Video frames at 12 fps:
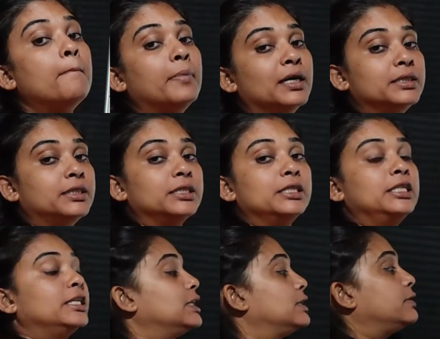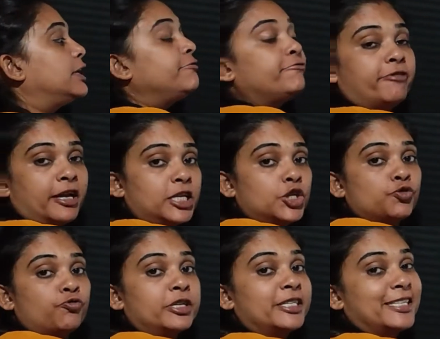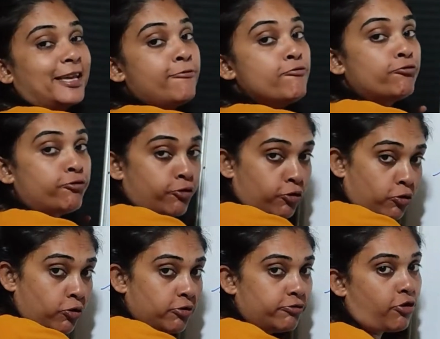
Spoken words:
But in French, we say vous